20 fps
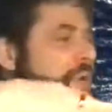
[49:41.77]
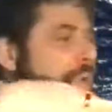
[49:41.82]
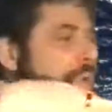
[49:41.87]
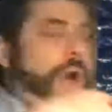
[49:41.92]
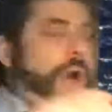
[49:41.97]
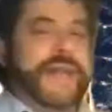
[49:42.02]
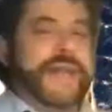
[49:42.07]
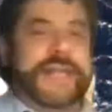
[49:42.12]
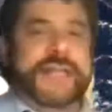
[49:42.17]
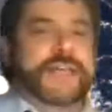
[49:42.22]

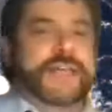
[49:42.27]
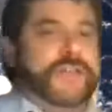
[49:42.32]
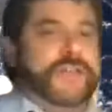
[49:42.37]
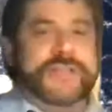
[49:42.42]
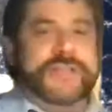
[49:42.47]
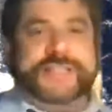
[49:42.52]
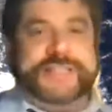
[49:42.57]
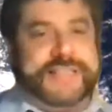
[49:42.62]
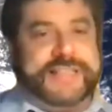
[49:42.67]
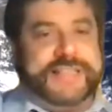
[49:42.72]
what
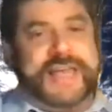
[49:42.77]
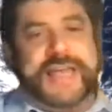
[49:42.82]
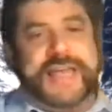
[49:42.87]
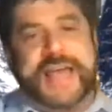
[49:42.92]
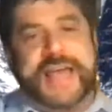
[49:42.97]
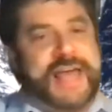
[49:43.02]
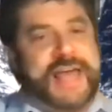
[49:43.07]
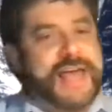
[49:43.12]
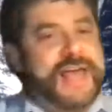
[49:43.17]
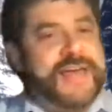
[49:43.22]
illness they
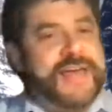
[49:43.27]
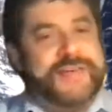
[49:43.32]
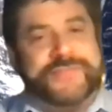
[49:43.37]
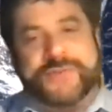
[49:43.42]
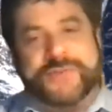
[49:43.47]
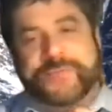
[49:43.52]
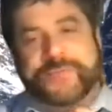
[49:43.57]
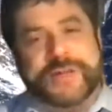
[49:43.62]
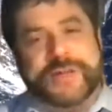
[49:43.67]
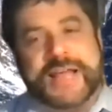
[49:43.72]
have
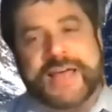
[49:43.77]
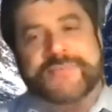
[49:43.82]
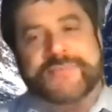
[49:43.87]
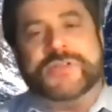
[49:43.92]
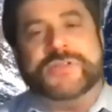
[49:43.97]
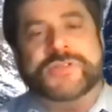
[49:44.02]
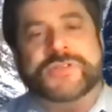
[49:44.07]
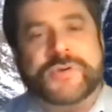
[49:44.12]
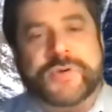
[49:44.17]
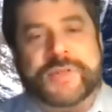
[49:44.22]
and what have
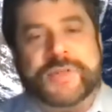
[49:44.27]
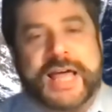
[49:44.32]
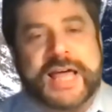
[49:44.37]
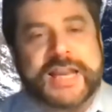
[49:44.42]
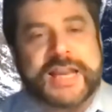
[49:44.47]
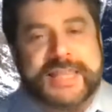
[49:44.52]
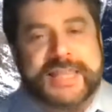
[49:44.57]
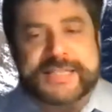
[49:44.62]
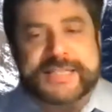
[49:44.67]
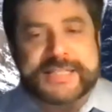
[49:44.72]
you. So a
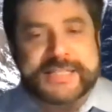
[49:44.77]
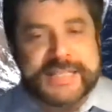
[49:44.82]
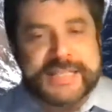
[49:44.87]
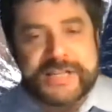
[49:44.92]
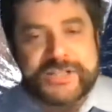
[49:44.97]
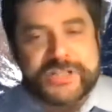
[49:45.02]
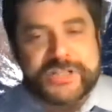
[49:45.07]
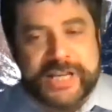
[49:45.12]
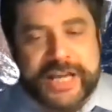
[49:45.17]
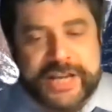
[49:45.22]
lot of this is
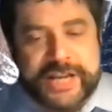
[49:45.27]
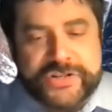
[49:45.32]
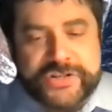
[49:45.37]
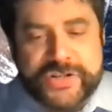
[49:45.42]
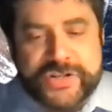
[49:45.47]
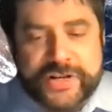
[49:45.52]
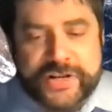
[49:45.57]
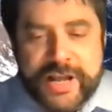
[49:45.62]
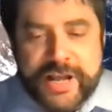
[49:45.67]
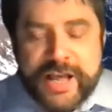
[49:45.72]

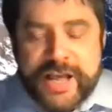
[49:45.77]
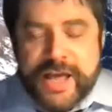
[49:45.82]
education.